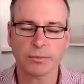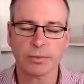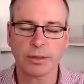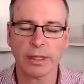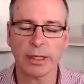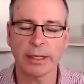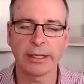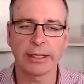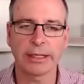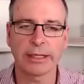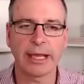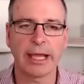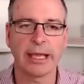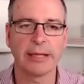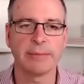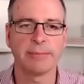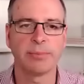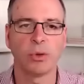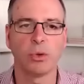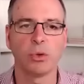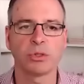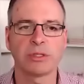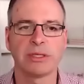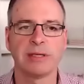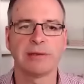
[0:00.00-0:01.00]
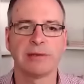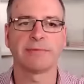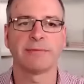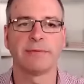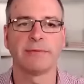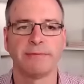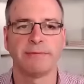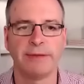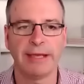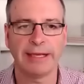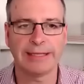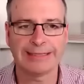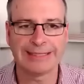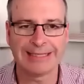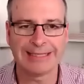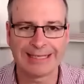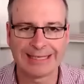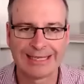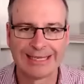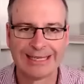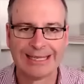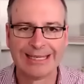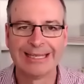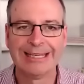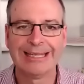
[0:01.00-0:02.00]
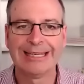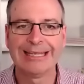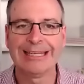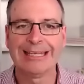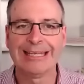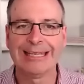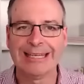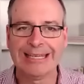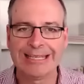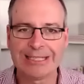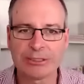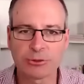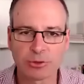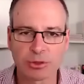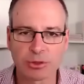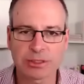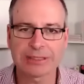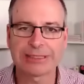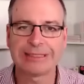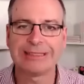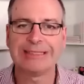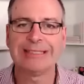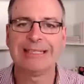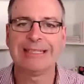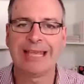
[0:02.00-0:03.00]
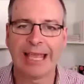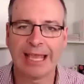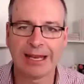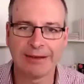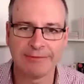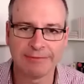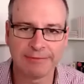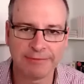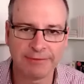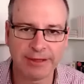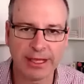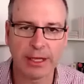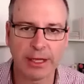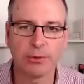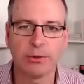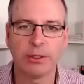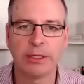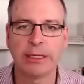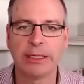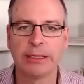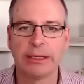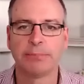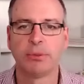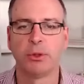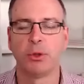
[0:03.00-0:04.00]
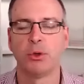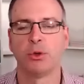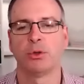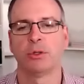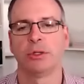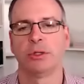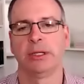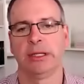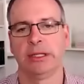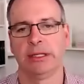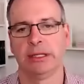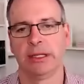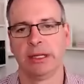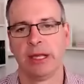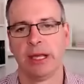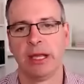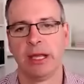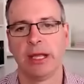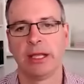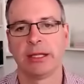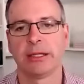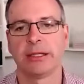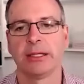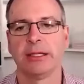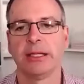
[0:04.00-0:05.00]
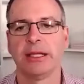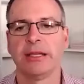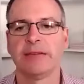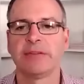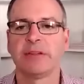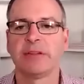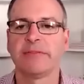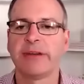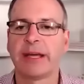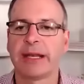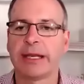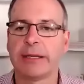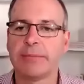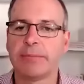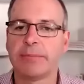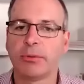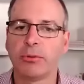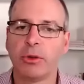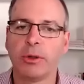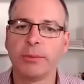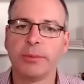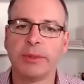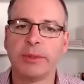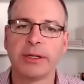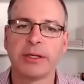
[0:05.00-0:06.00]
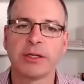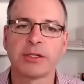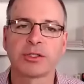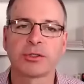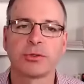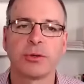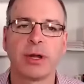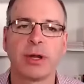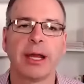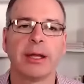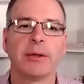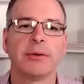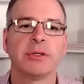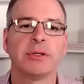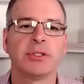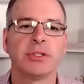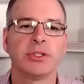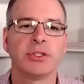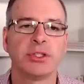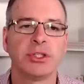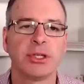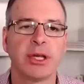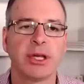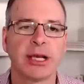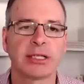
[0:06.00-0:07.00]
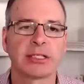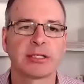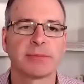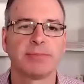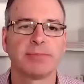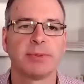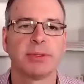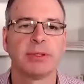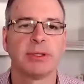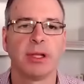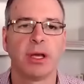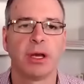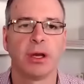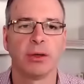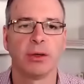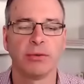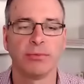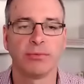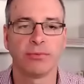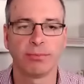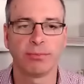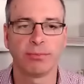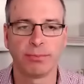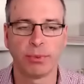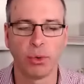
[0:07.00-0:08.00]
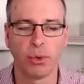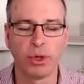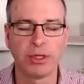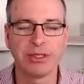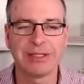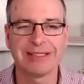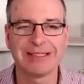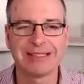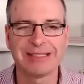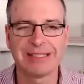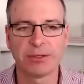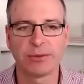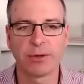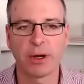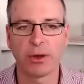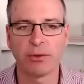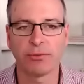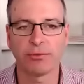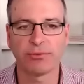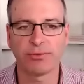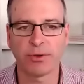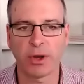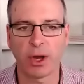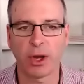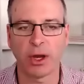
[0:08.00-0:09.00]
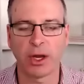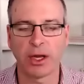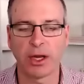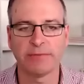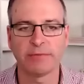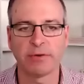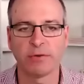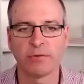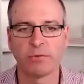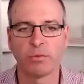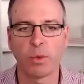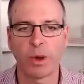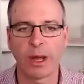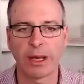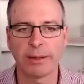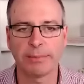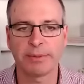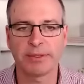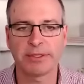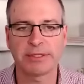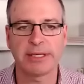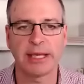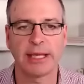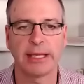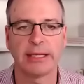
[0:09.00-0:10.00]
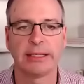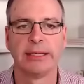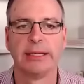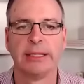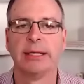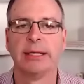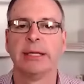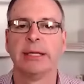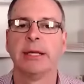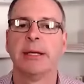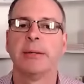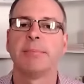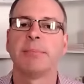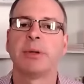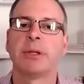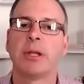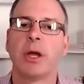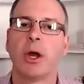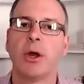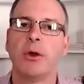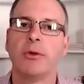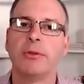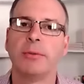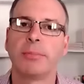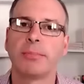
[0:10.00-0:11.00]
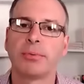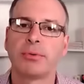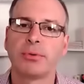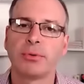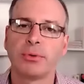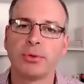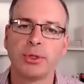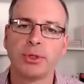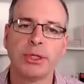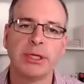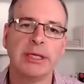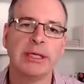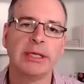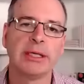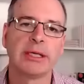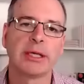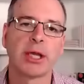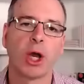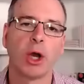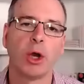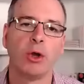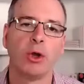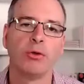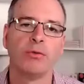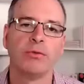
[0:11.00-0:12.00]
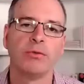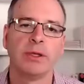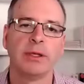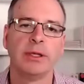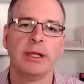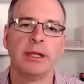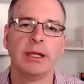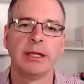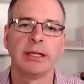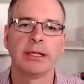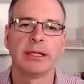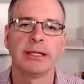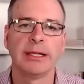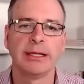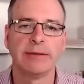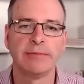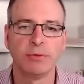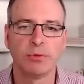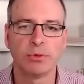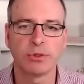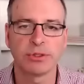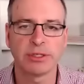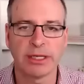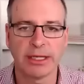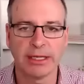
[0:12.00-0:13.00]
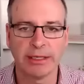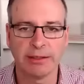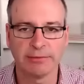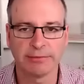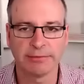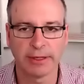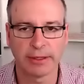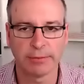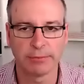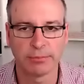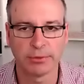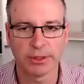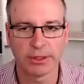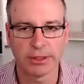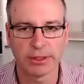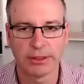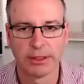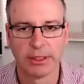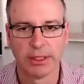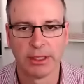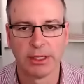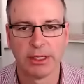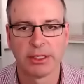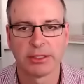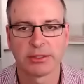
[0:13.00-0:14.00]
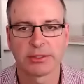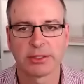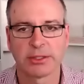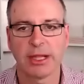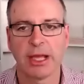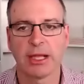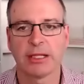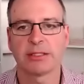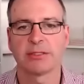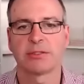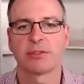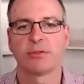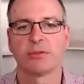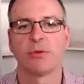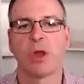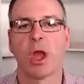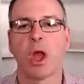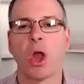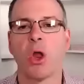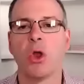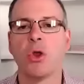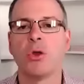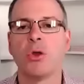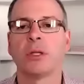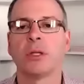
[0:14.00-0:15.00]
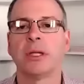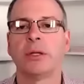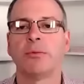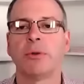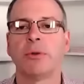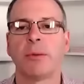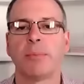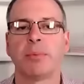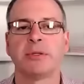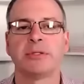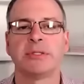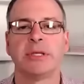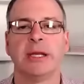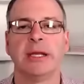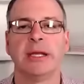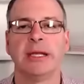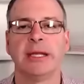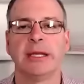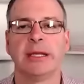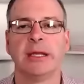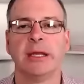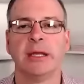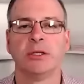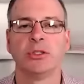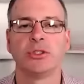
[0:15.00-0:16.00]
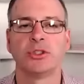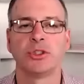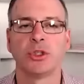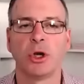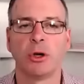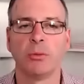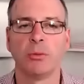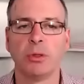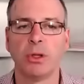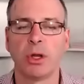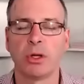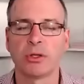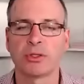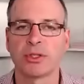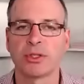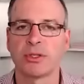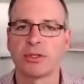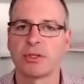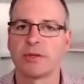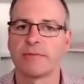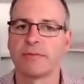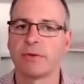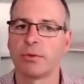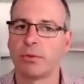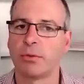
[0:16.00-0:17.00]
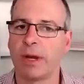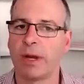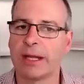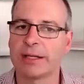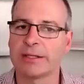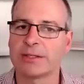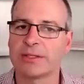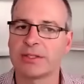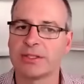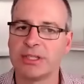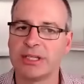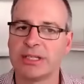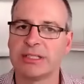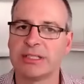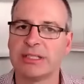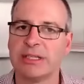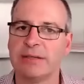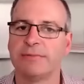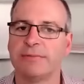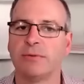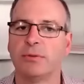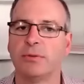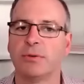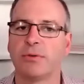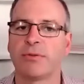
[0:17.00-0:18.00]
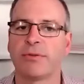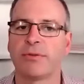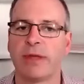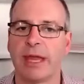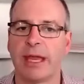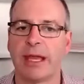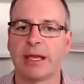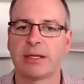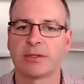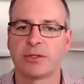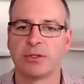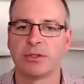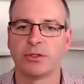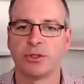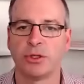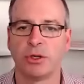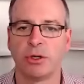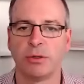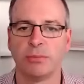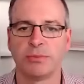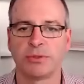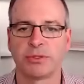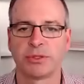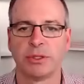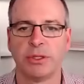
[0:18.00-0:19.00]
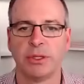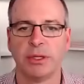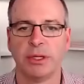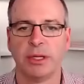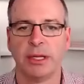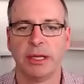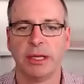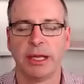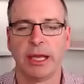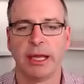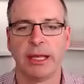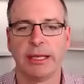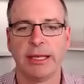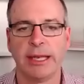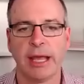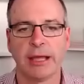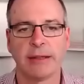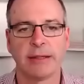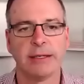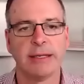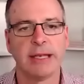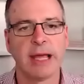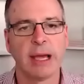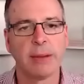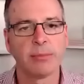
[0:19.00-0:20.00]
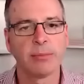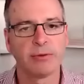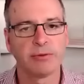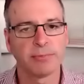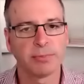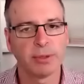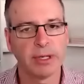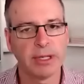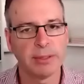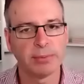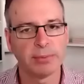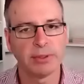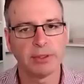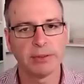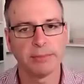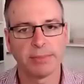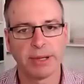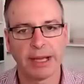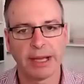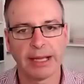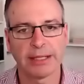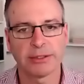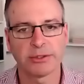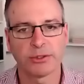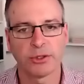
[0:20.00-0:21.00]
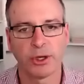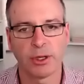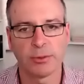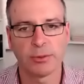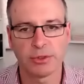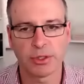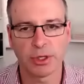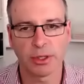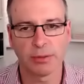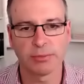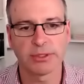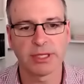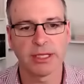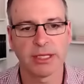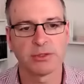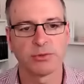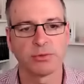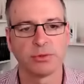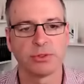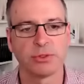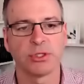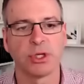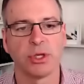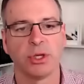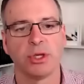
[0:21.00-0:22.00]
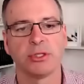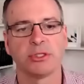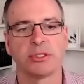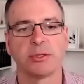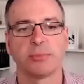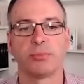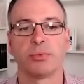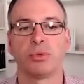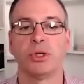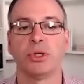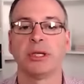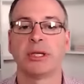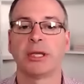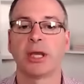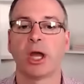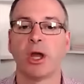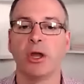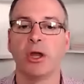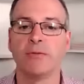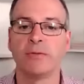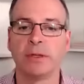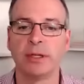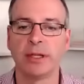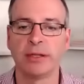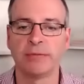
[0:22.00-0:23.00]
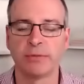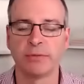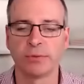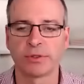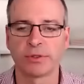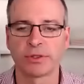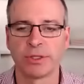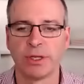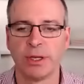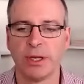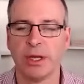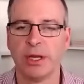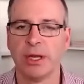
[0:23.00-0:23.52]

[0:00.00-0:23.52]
And again, pausing for effect here, interestingly and very importantly, the level of unemployment in Australia is just below 0.05 of 1% below the pre-COVID levels in February. So that's only representing job losses of around 64,000 jobs. And now the number of people in part-time jobs has returned to pre-COVID levels.